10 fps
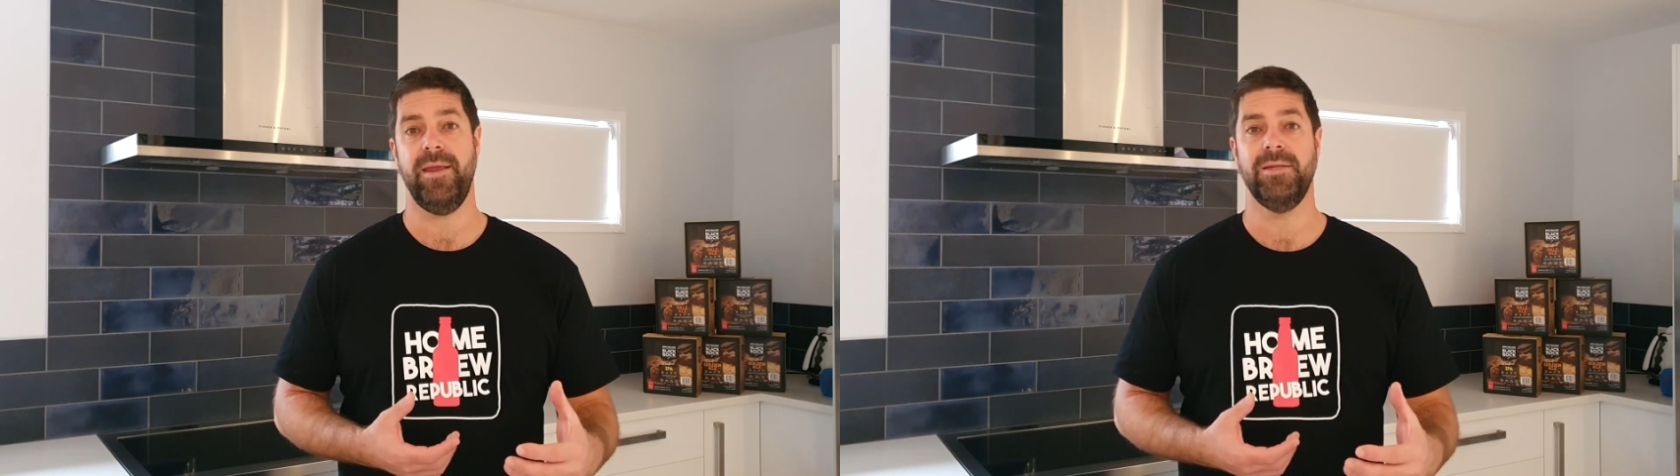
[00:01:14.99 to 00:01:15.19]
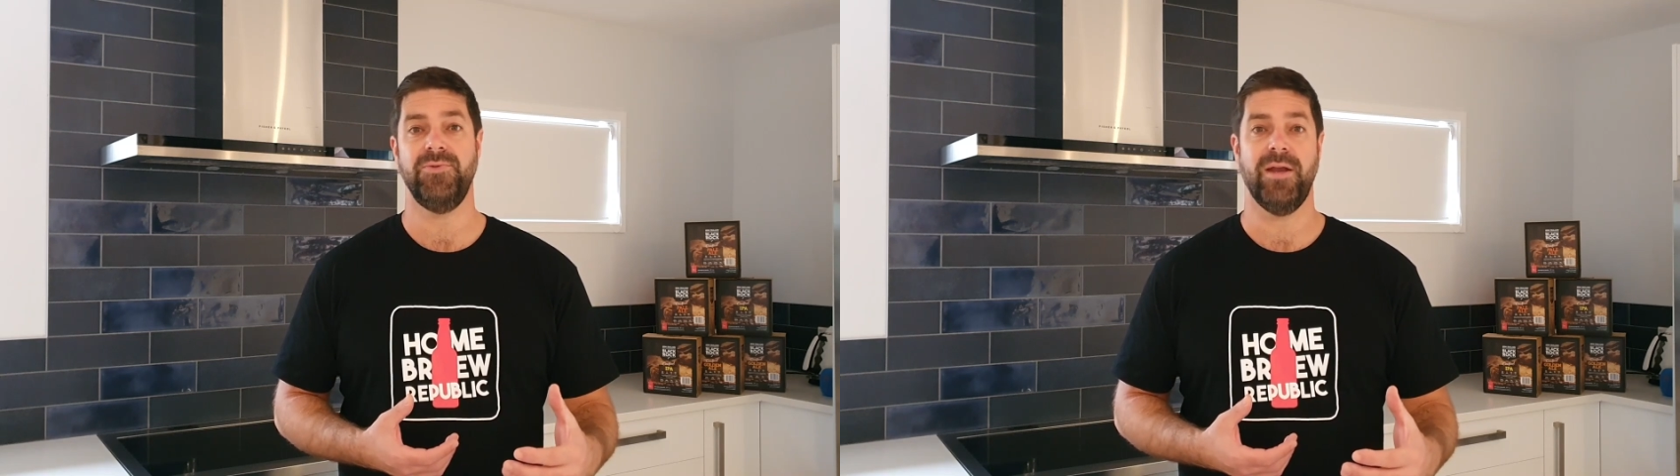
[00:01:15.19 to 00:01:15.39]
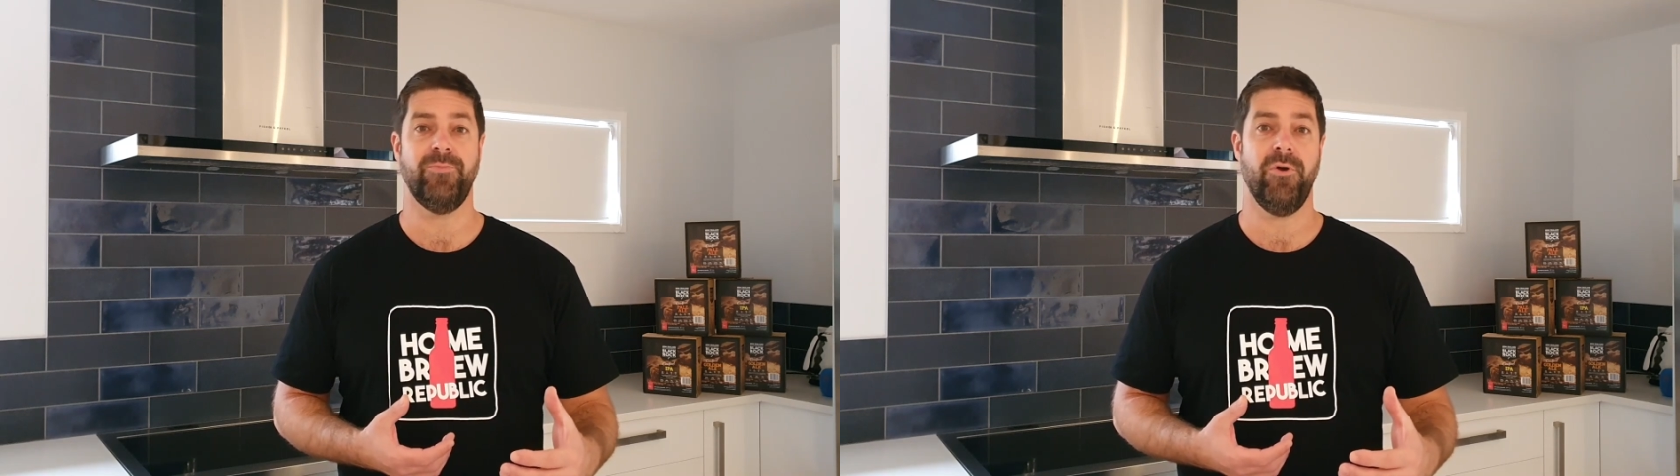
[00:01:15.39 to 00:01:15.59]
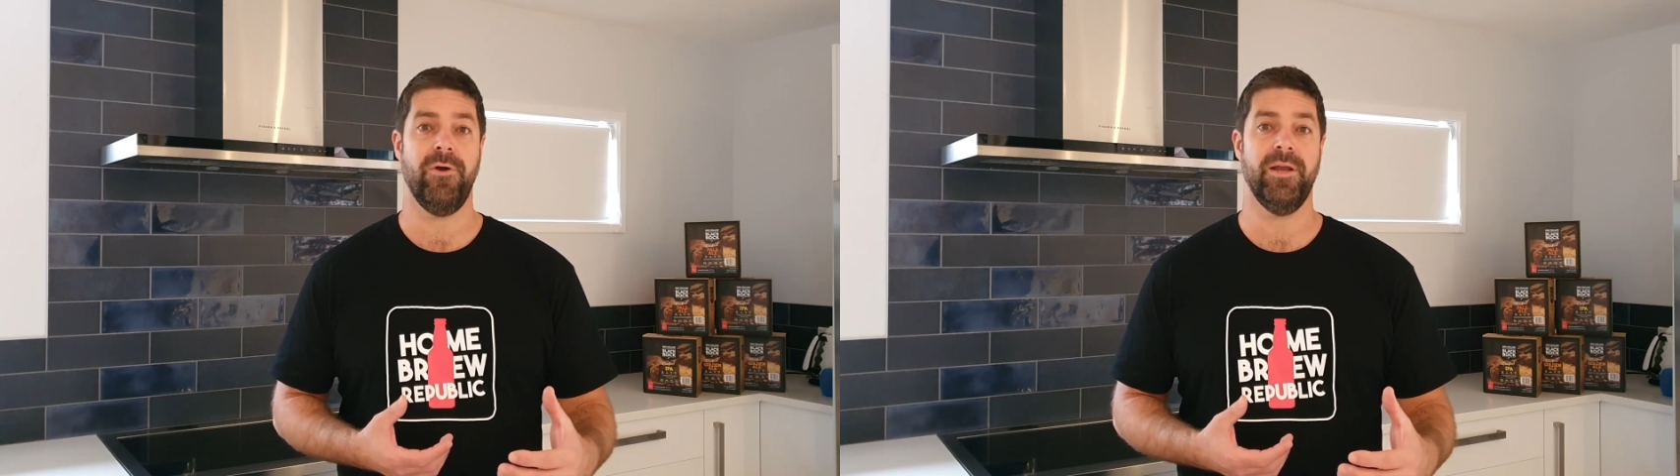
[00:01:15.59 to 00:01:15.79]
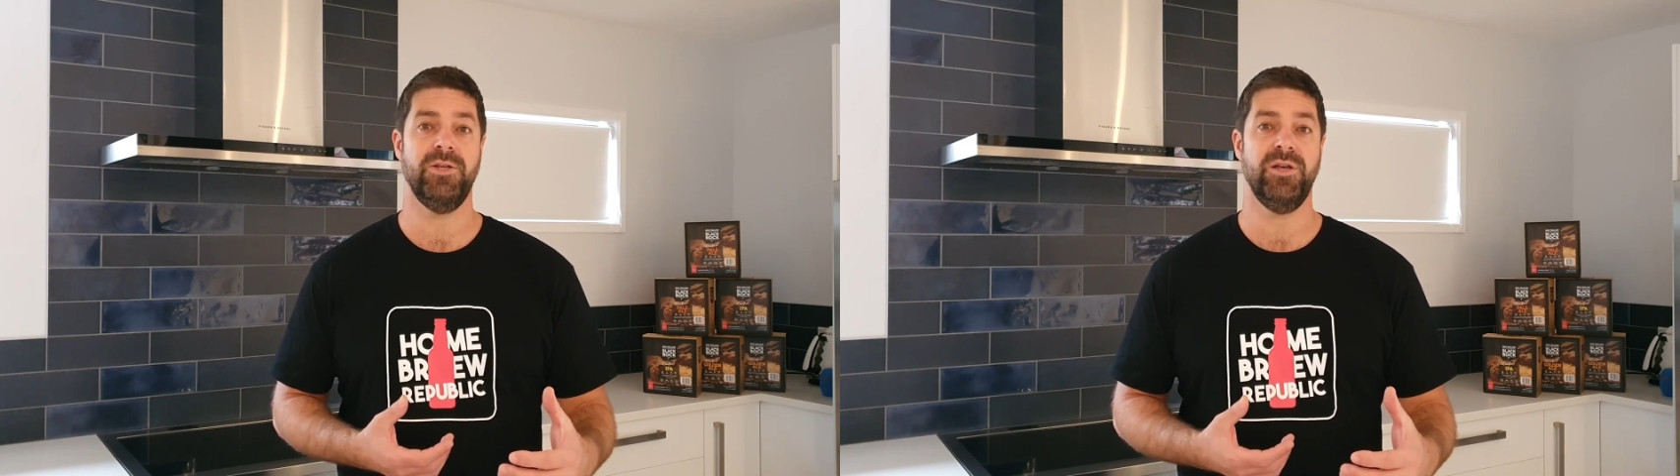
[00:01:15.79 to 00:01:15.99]
extract
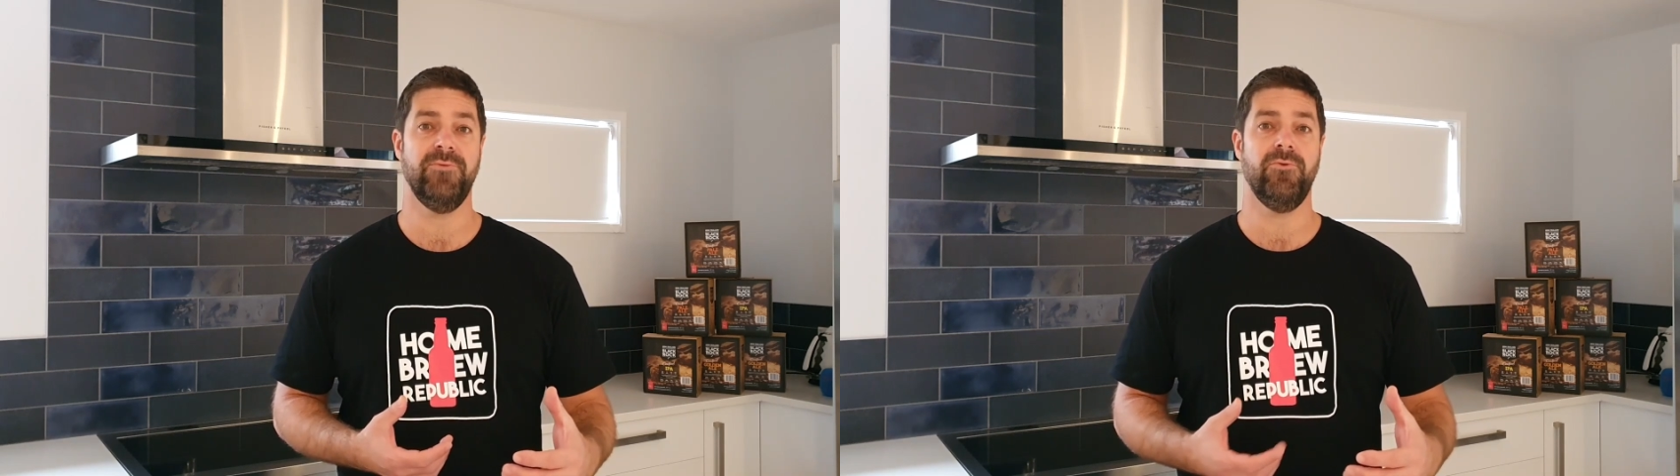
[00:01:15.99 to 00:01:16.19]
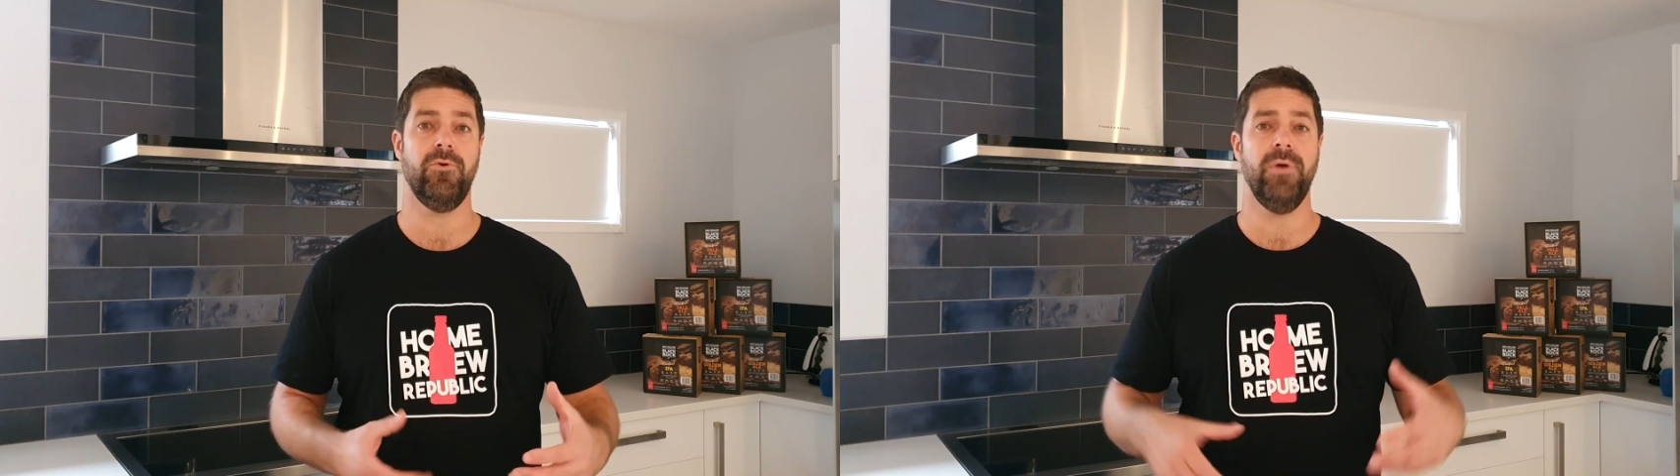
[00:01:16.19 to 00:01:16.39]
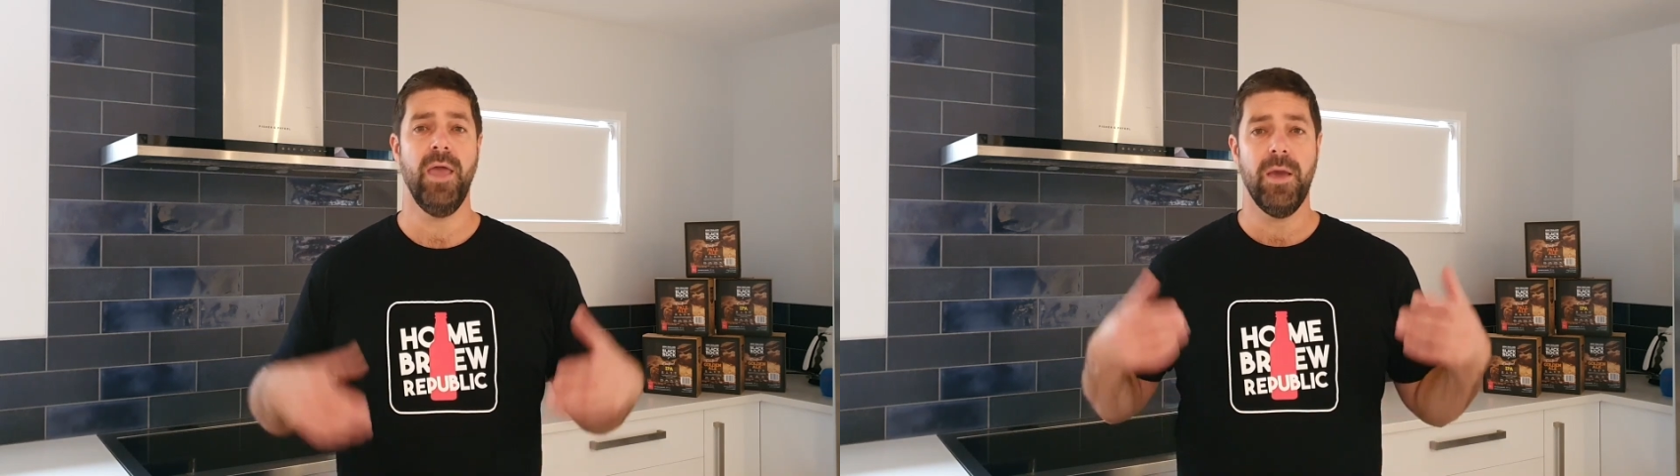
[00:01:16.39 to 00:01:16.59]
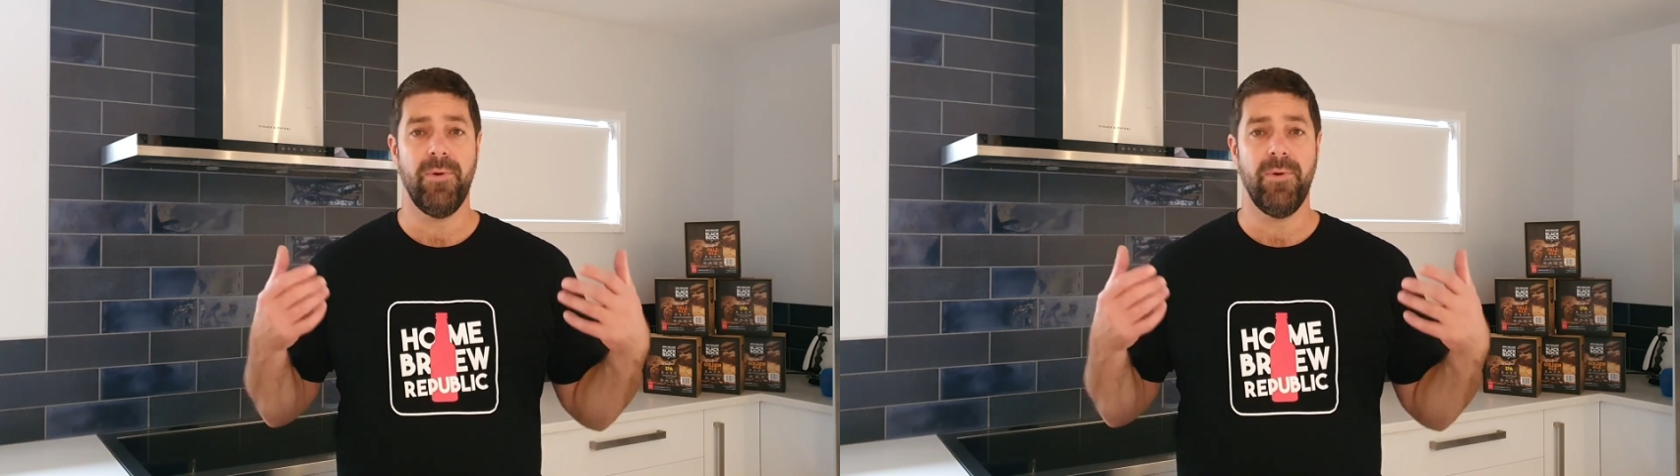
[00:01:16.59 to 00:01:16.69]
brewing in general.